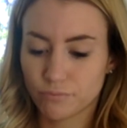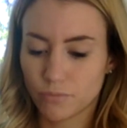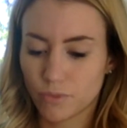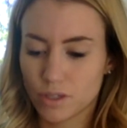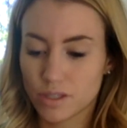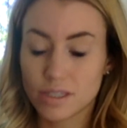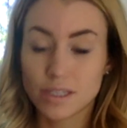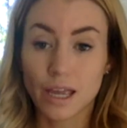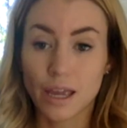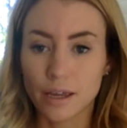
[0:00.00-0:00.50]

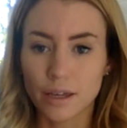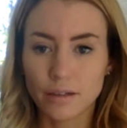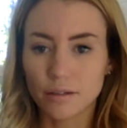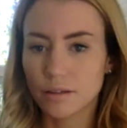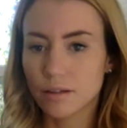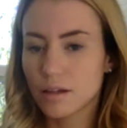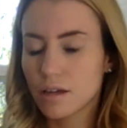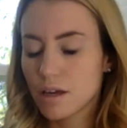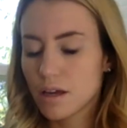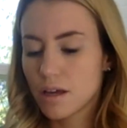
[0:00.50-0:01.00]
stain.
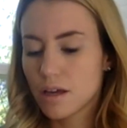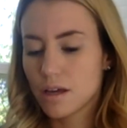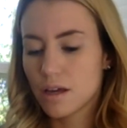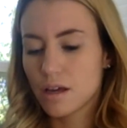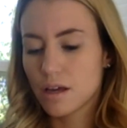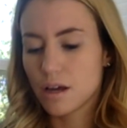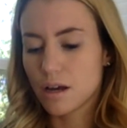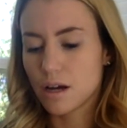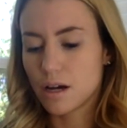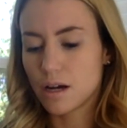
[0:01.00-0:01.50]

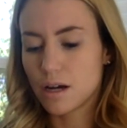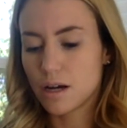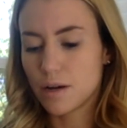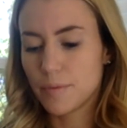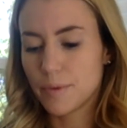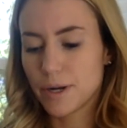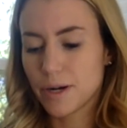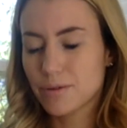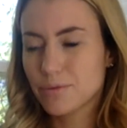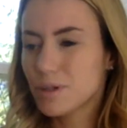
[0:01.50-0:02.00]

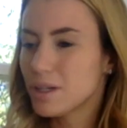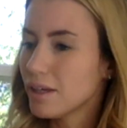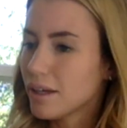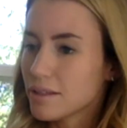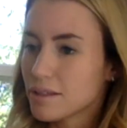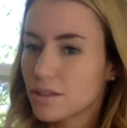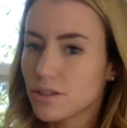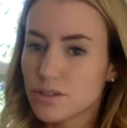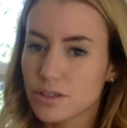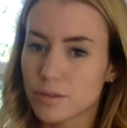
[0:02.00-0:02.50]
And I really
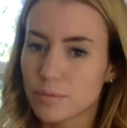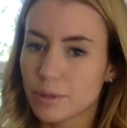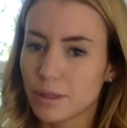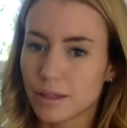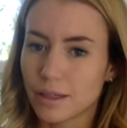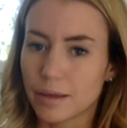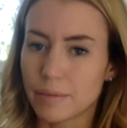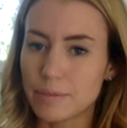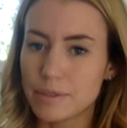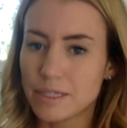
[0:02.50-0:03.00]
like to use it on my
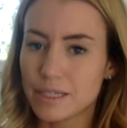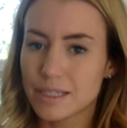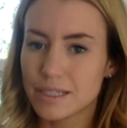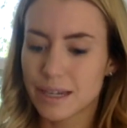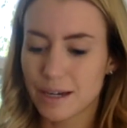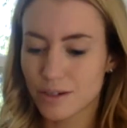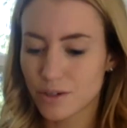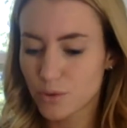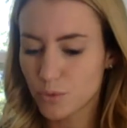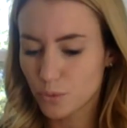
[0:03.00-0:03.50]
lips because
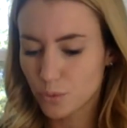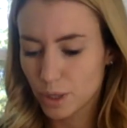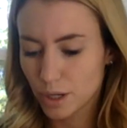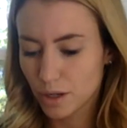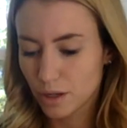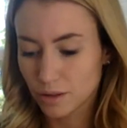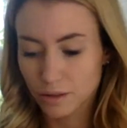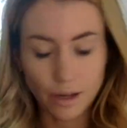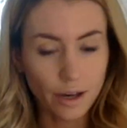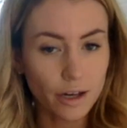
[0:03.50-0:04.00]
I don't wear
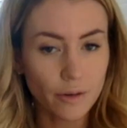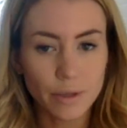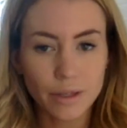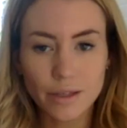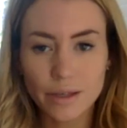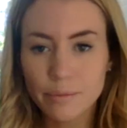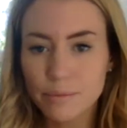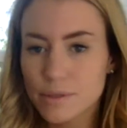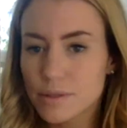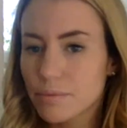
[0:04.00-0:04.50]
a lot on my
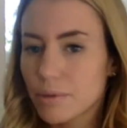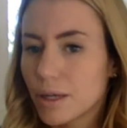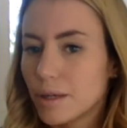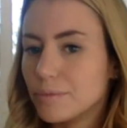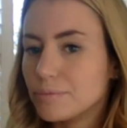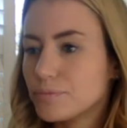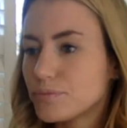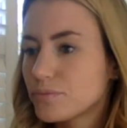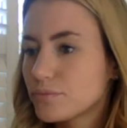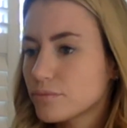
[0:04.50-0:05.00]
lips,
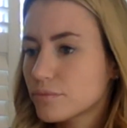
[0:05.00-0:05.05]
but